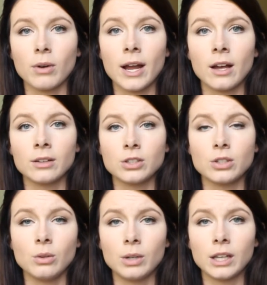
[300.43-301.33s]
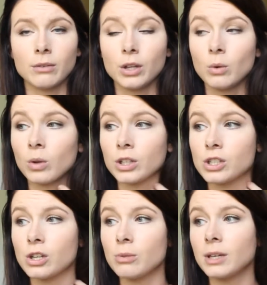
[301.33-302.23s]
around and do whatever you want
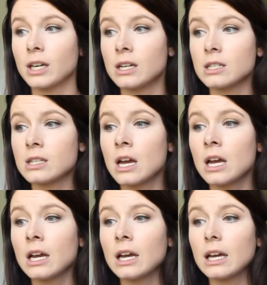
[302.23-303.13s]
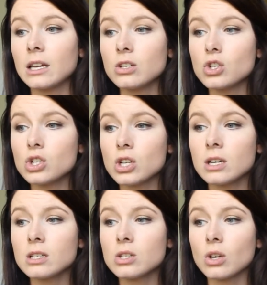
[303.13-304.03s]
to do, because it's
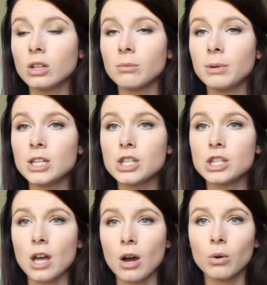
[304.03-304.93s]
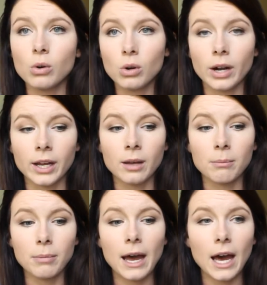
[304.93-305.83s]
just going to be so
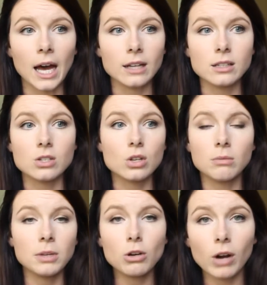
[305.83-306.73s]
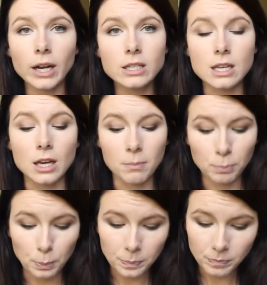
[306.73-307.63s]
cram-packed. It's going to be crazy.
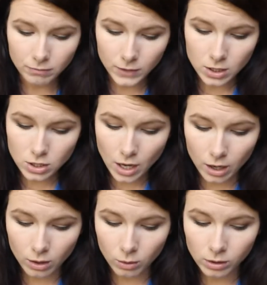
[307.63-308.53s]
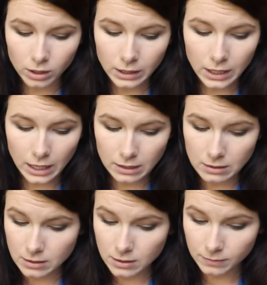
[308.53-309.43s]
So,
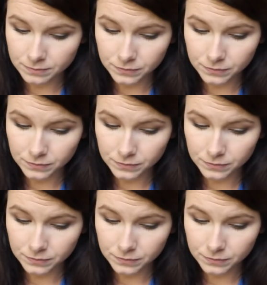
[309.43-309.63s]
yes.